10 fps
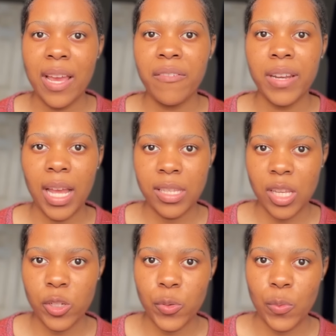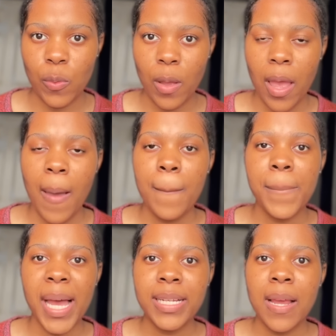have an answer to.
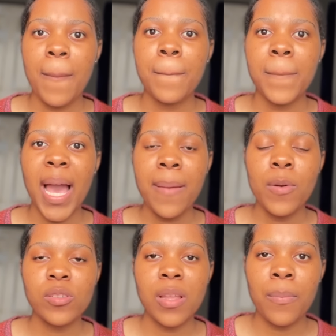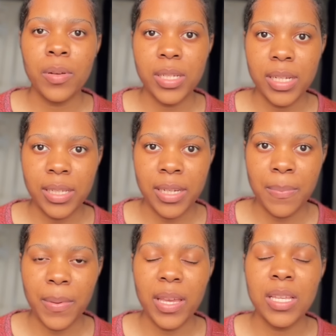But my most important
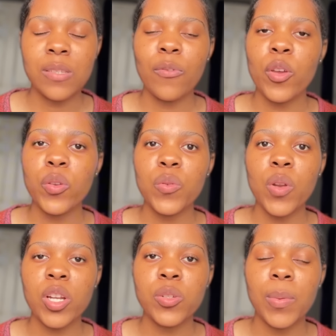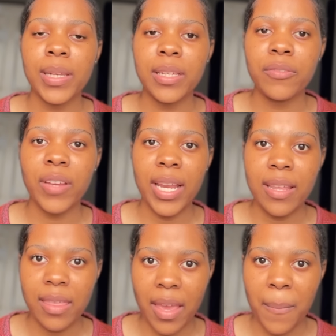tip is for you not to leave
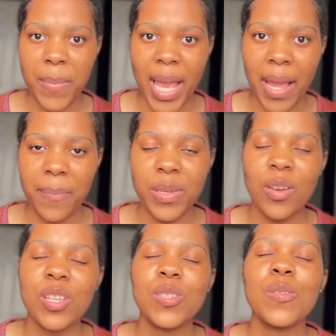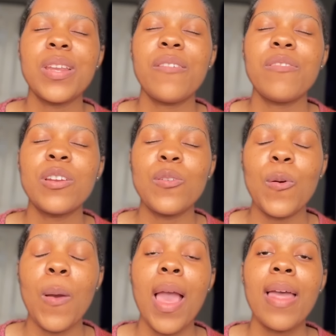anything blank, because you never
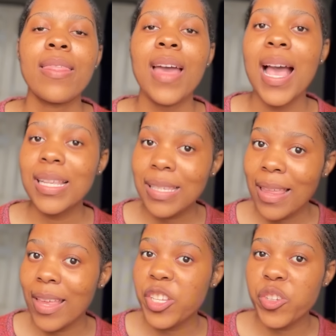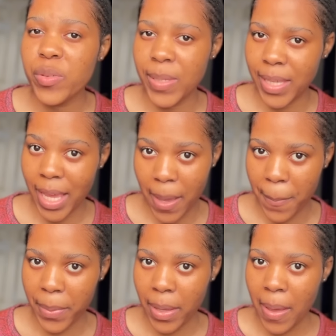know. The answer that you skip
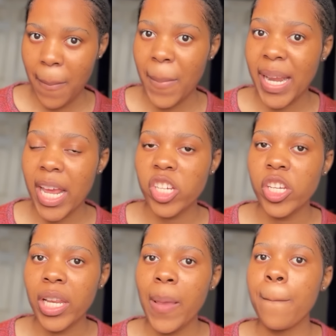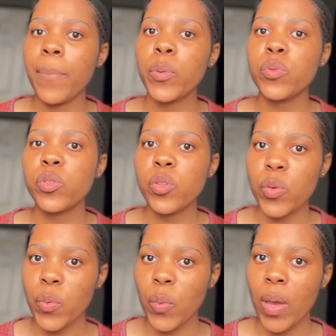might actually boost
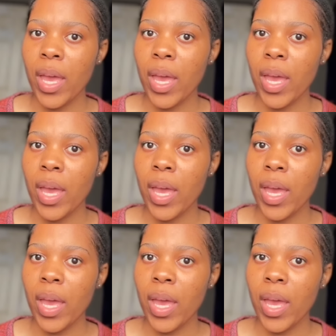you